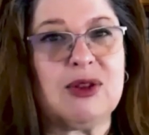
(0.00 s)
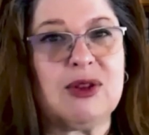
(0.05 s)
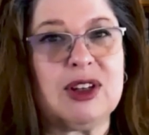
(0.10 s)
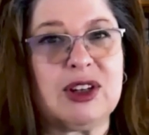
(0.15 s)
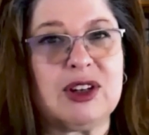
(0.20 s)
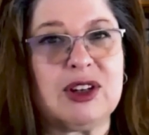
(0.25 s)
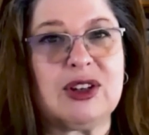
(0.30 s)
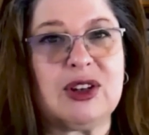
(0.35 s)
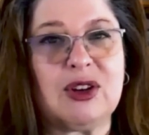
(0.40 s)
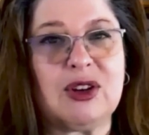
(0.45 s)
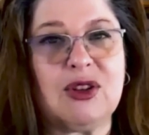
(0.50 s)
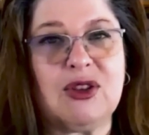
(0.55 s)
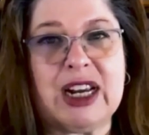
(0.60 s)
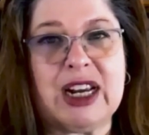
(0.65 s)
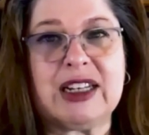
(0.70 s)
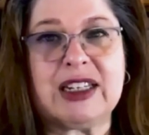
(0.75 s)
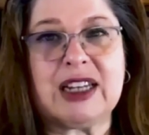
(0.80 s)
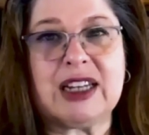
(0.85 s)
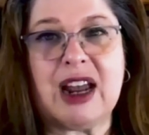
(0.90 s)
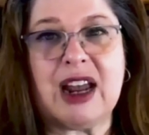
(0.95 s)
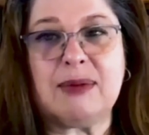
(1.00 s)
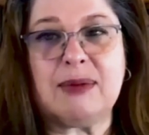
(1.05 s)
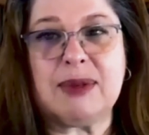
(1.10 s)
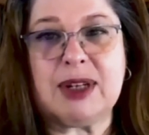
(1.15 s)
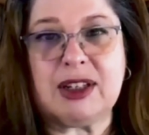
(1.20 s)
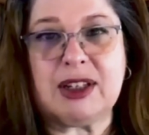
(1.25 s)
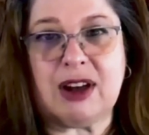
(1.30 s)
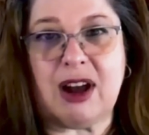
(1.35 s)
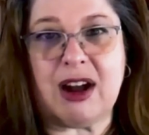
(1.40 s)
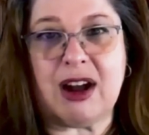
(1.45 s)
So this is a great
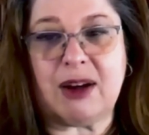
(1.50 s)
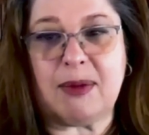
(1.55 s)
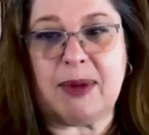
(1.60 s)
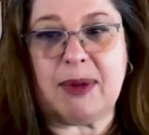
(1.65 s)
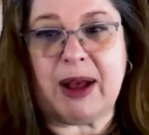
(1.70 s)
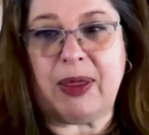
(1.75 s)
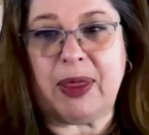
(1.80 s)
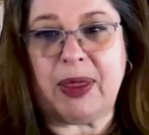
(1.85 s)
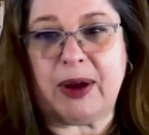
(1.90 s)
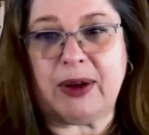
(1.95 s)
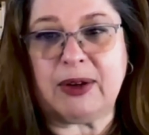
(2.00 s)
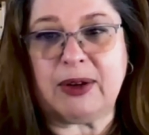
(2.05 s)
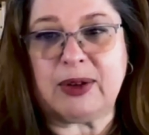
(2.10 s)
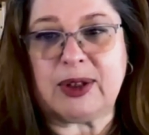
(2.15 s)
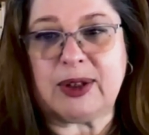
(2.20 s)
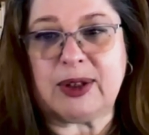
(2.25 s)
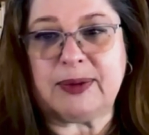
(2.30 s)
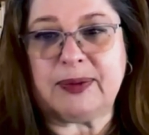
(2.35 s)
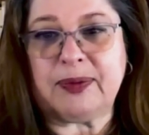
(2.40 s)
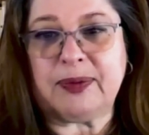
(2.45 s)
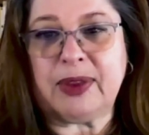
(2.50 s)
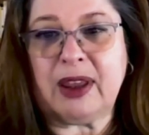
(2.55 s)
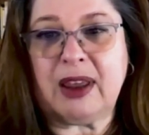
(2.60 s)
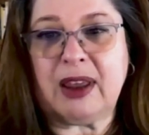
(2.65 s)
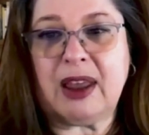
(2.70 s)
time to talk about those.